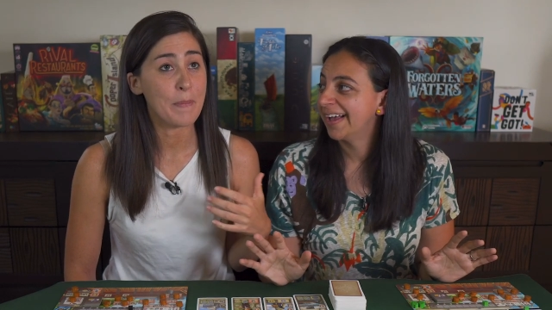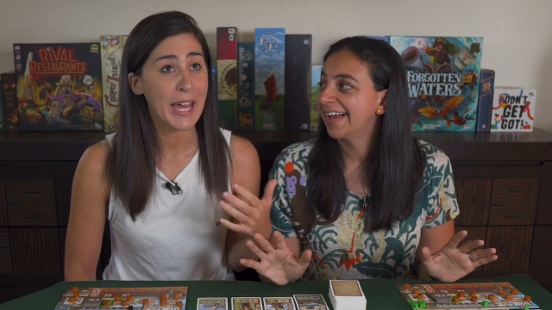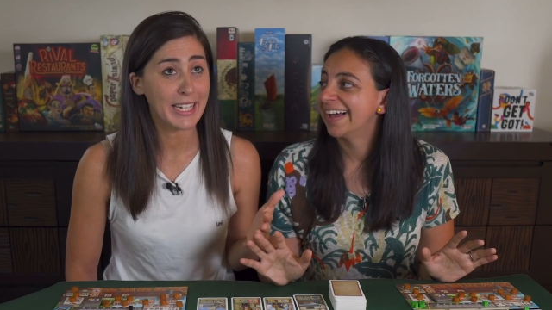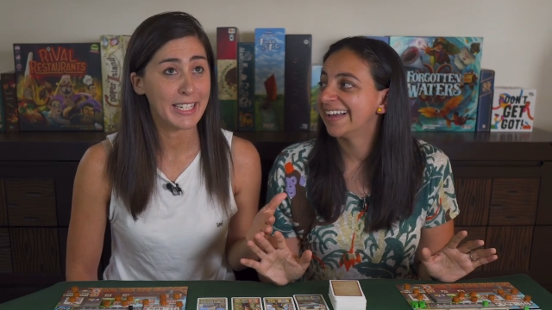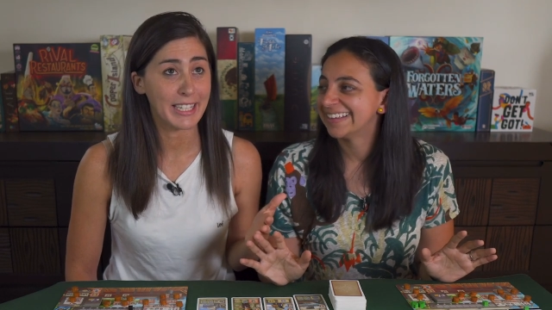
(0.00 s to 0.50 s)

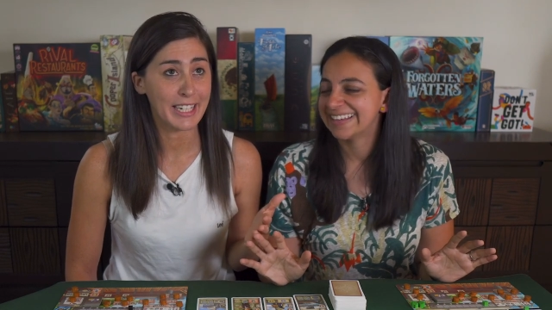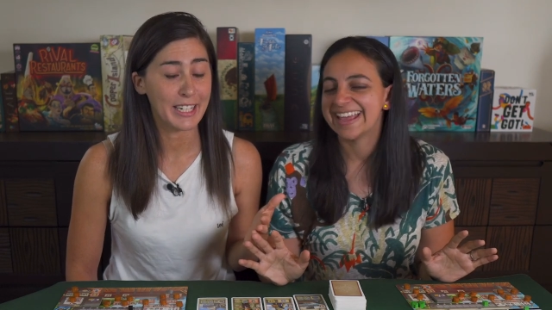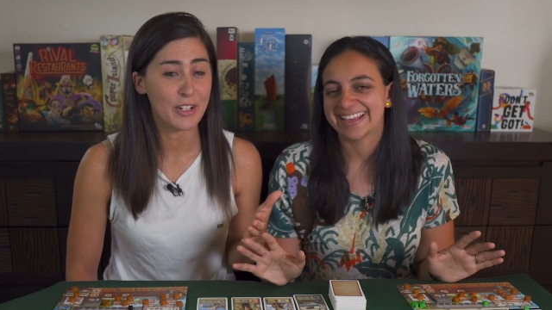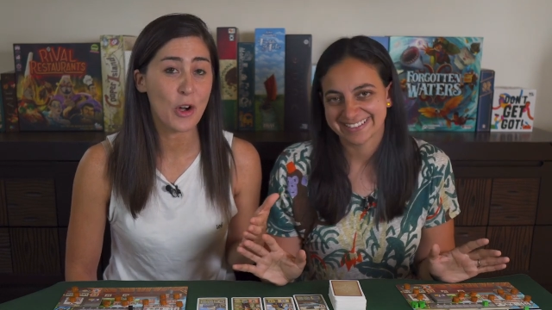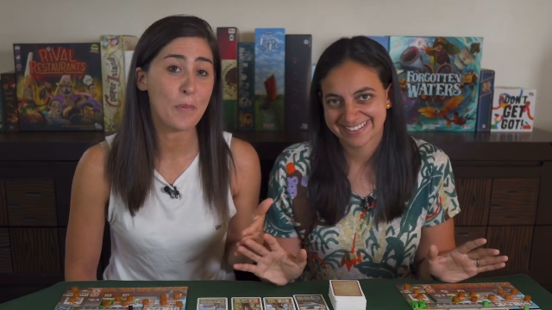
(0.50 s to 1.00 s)
Speaker 1: thematically,
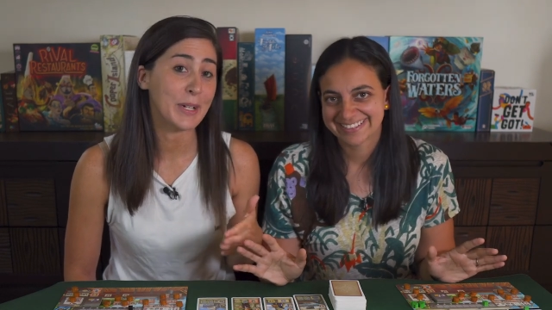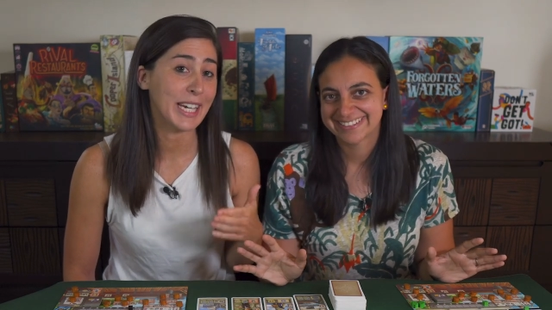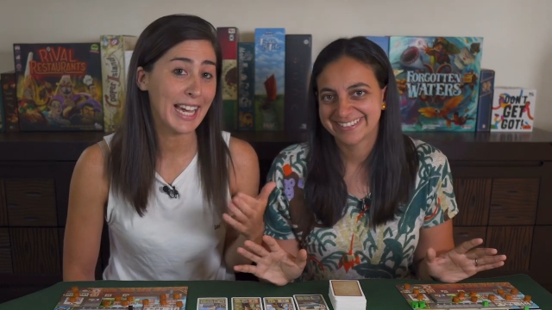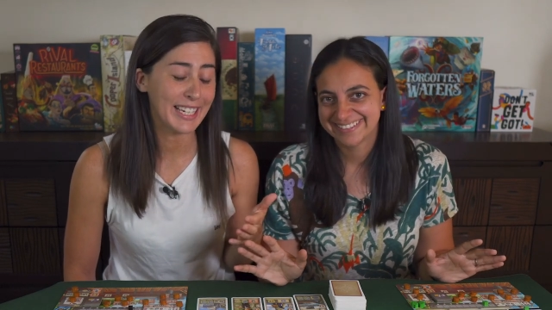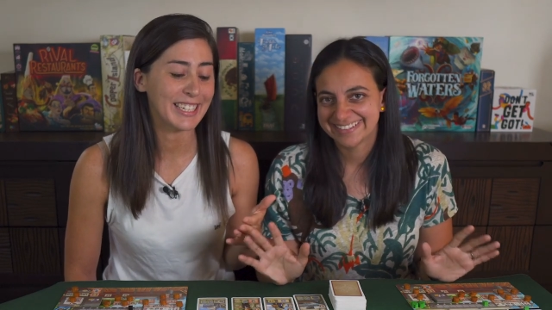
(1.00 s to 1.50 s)
yes. not
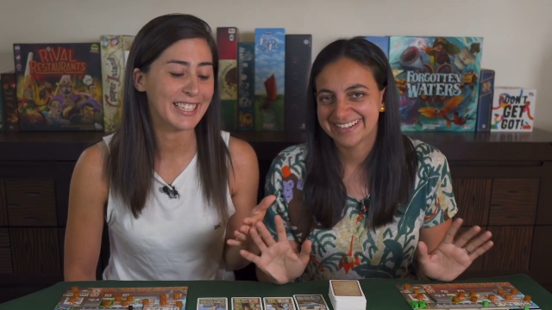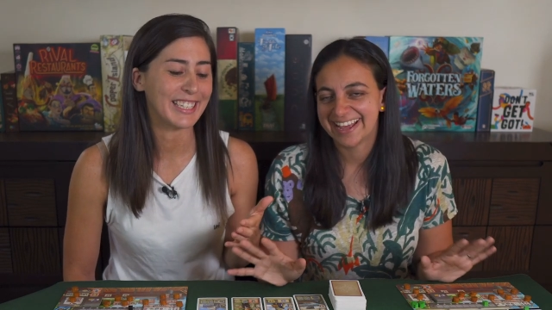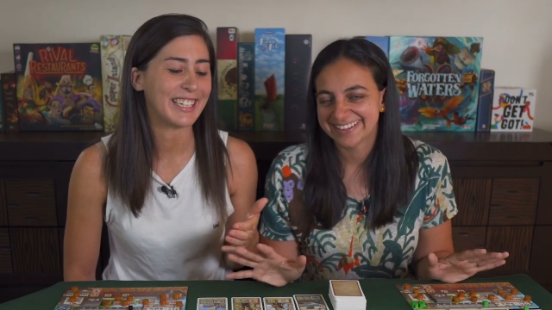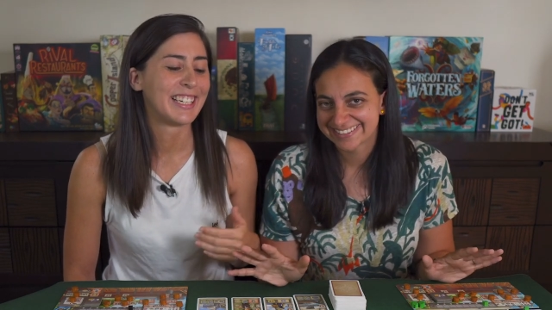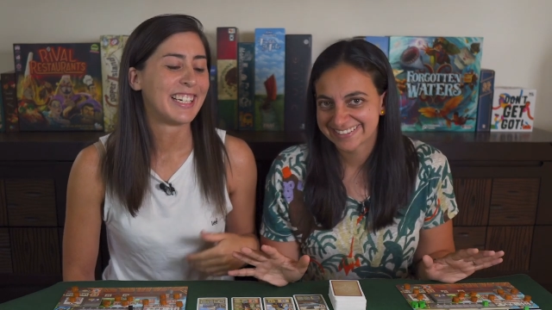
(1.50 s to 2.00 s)
mechanically.
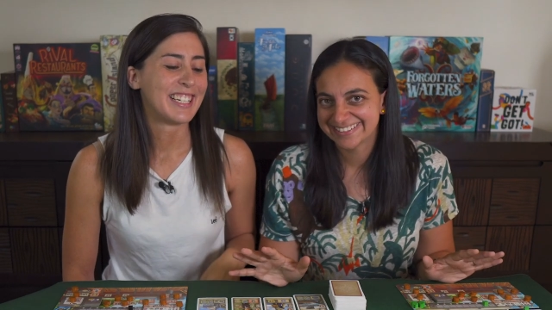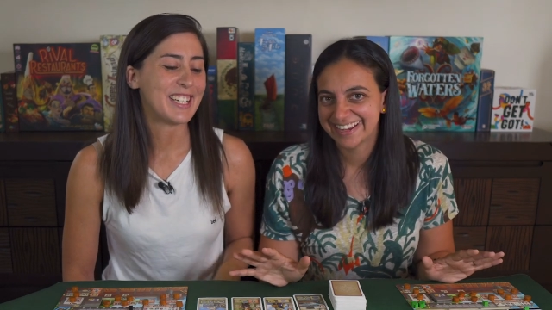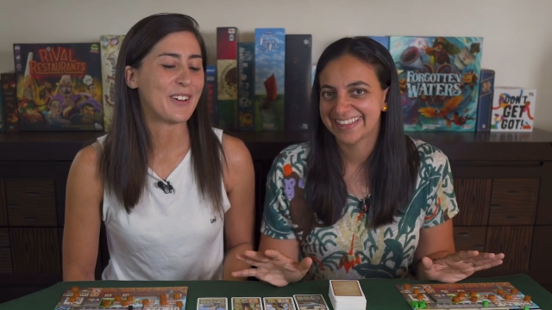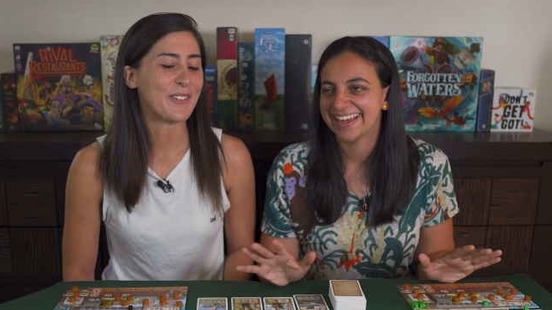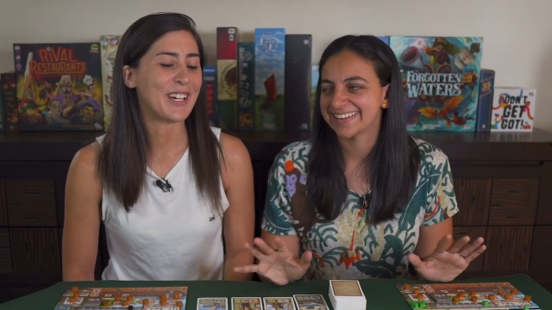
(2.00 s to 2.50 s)
Yes.
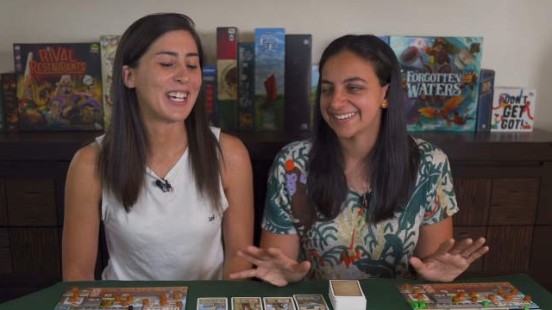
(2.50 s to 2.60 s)
So and that